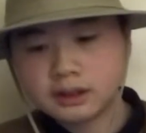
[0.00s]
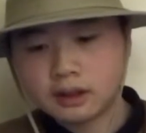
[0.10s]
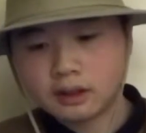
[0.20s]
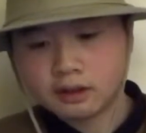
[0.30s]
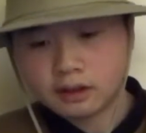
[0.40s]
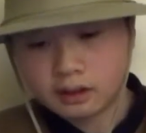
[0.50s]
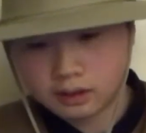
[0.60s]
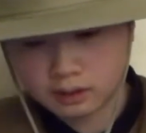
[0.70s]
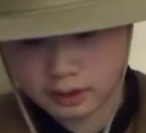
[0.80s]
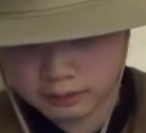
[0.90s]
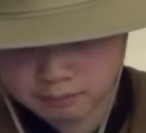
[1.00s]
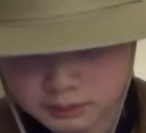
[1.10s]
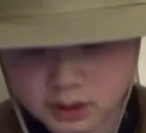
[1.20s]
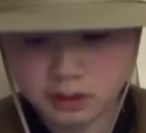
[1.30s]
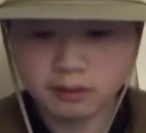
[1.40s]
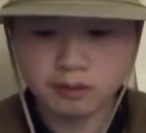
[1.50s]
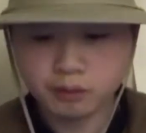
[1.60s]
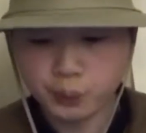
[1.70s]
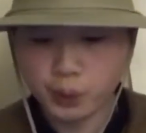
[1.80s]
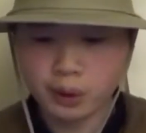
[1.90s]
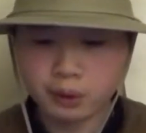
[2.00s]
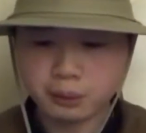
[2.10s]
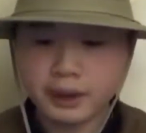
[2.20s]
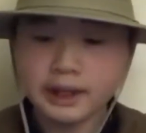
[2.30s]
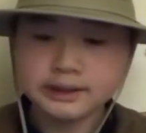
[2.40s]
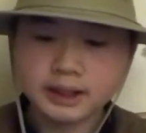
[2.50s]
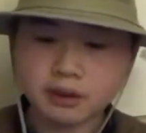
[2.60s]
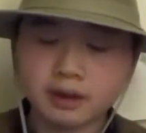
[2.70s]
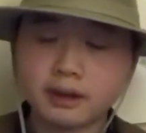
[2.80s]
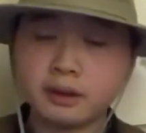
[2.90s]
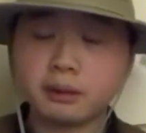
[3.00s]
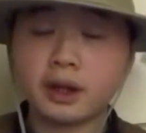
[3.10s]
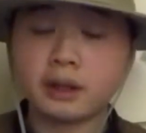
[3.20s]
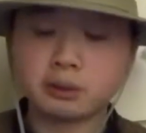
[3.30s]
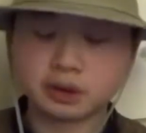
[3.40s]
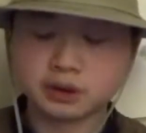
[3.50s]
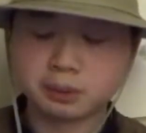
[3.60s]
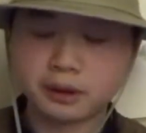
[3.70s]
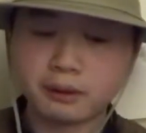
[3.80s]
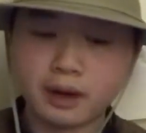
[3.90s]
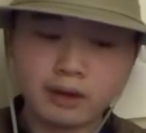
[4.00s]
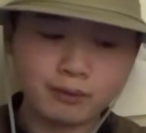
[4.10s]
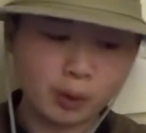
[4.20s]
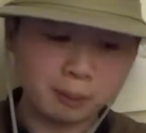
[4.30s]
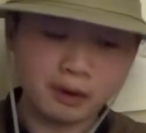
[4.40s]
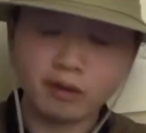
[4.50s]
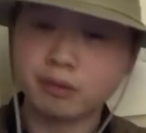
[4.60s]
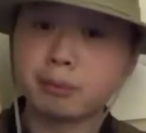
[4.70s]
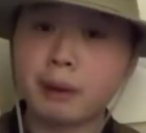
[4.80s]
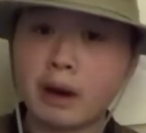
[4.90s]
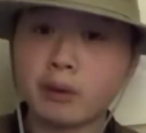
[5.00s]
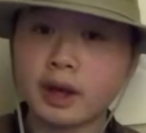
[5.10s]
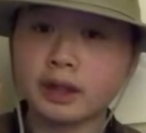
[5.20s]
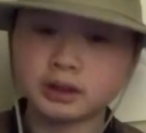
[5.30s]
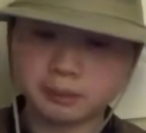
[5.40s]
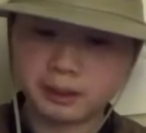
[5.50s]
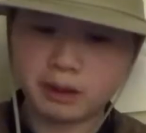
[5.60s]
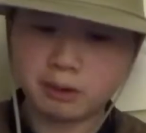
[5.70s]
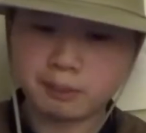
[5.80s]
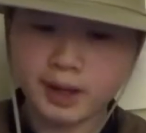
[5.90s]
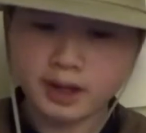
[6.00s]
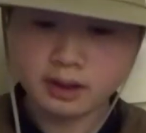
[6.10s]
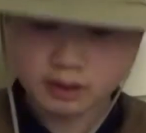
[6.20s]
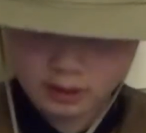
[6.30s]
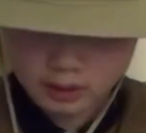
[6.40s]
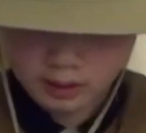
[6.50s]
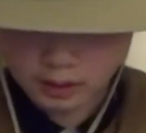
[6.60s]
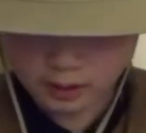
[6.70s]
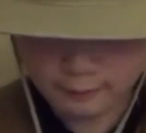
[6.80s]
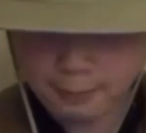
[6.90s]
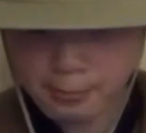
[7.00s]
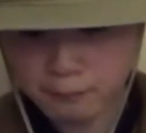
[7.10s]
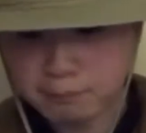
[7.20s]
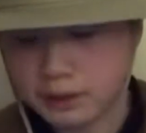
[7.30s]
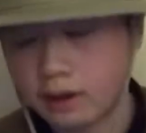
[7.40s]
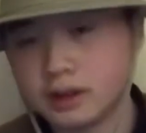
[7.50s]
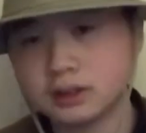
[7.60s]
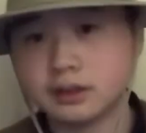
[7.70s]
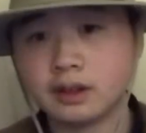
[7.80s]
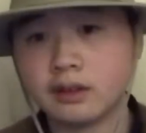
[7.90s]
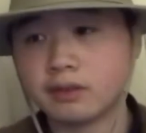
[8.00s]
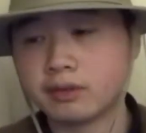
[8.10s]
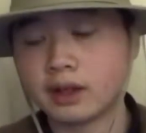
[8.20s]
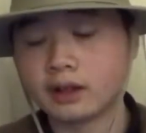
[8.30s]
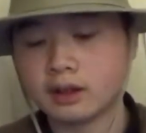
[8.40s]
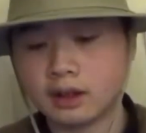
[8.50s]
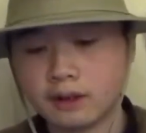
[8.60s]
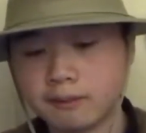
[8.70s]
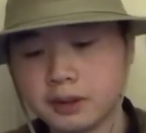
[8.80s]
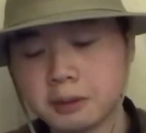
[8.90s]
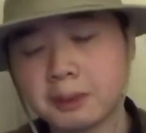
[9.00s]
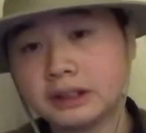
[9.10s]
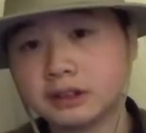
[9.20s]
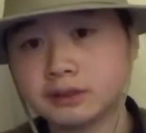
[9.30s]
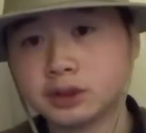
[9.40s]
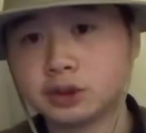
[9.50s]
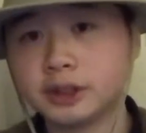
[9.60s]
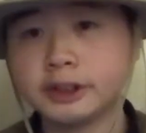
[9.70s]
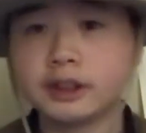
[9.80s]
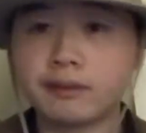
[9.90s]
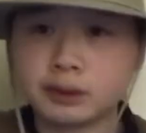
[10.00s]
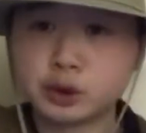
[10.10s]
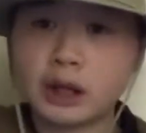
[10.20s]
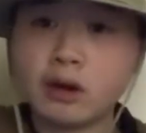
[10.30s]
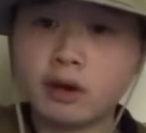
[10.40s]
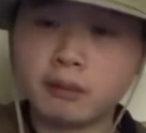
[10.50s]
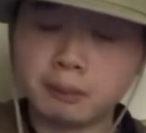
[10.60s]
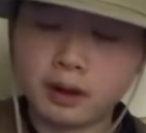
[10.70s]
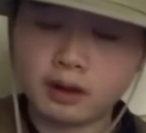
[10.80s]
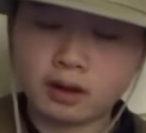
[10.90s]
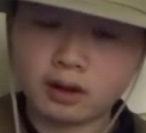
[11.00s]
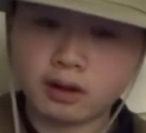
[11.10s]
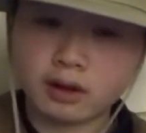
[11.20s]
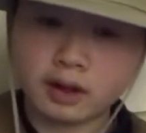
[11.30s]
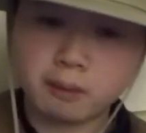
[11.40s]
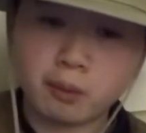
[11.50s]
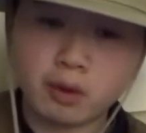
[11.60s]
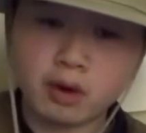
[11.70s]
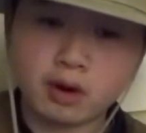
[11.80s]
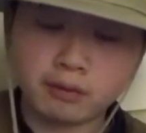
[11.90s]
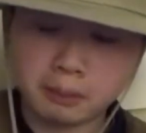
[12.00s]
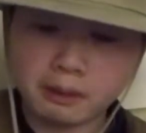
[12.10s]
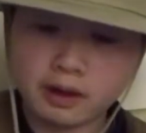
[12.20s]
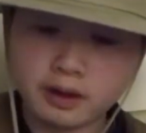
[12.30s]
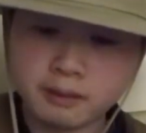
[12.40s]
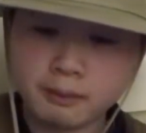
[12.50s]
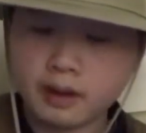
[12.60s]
okay. So for rigs, Carolina rig works pretty well for both power eggs and power bait. But also if like it depends on the situation. If a trout on the are like more on the bottom,